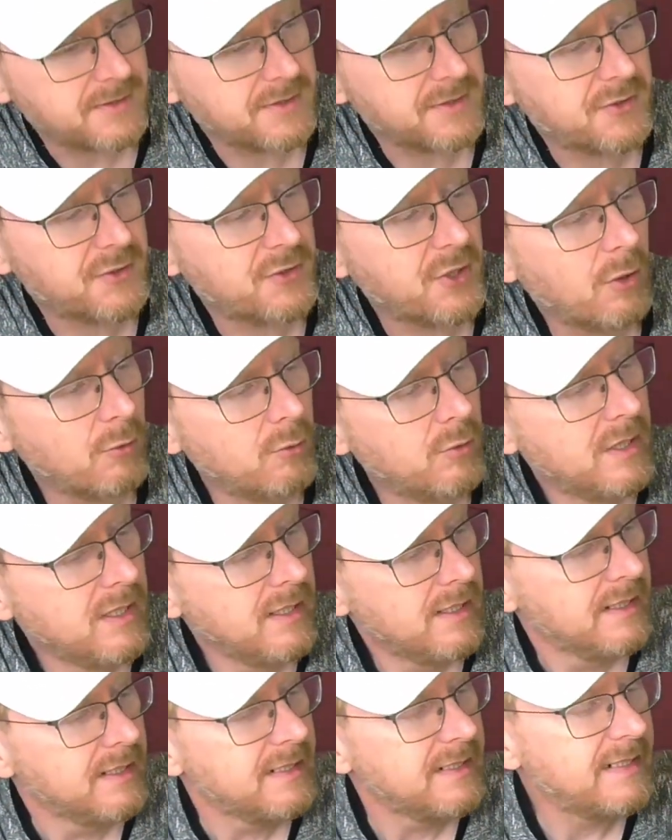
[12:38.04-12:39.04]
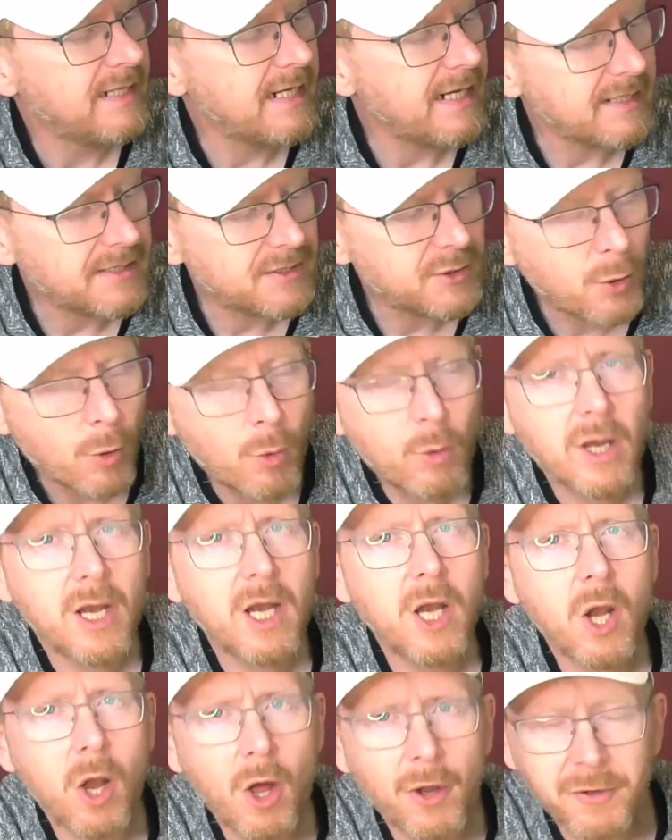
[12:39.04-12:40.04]
So this took a
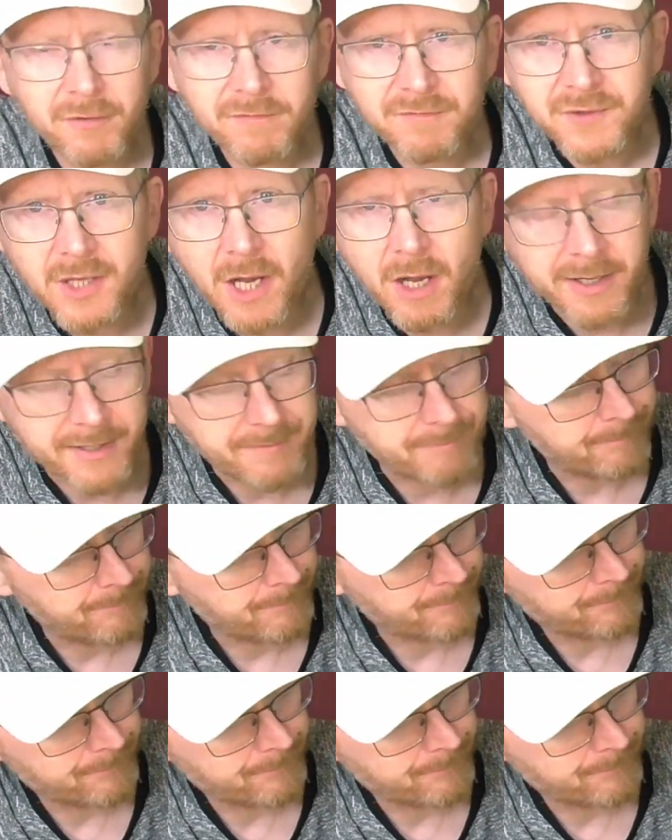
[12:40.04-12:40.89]
lot of time.